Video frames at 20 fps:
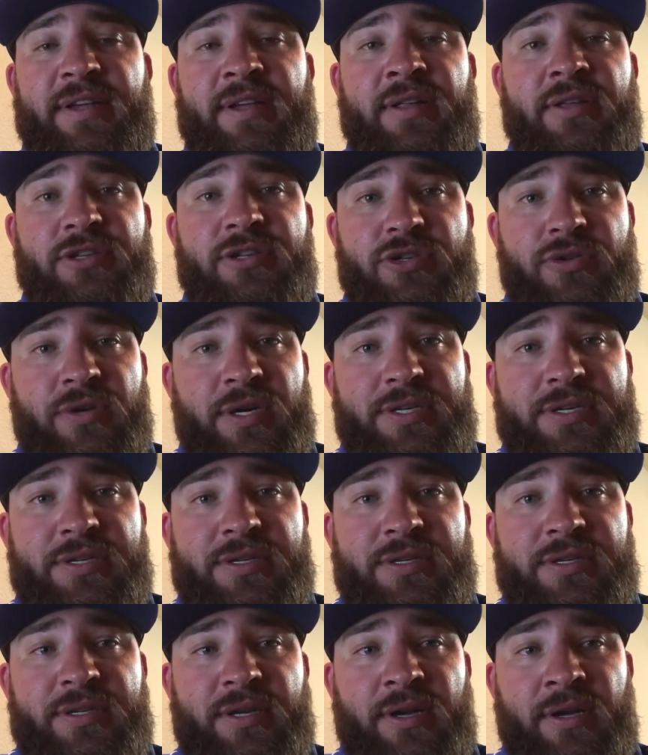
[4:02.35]

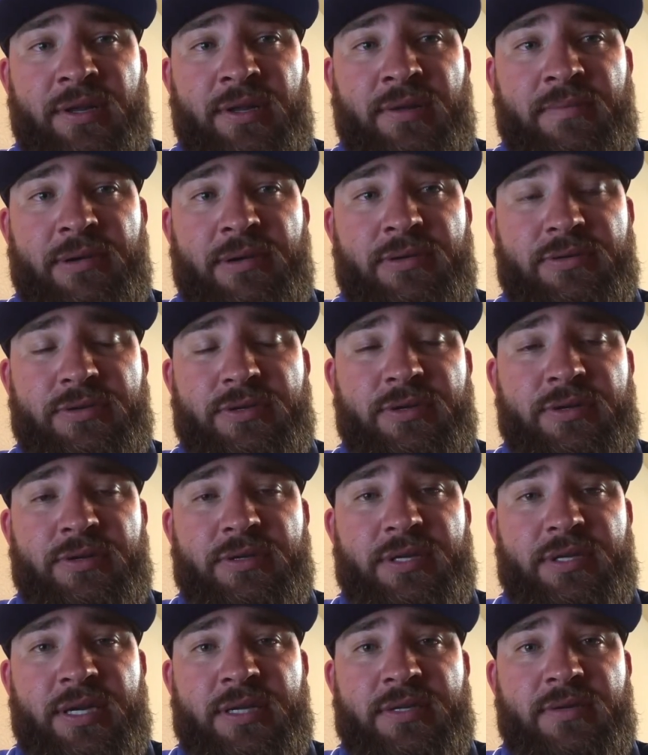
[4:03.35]
illustrations on the
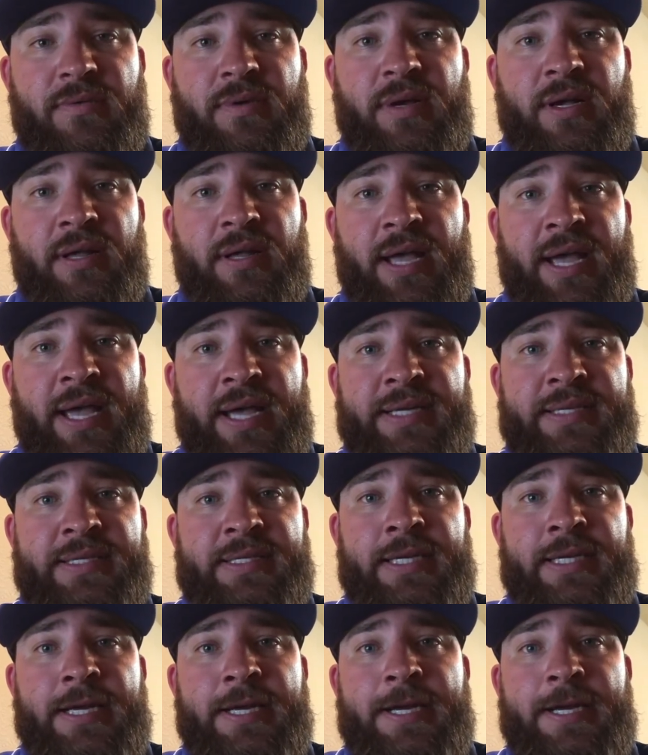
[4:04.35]
posters, as well as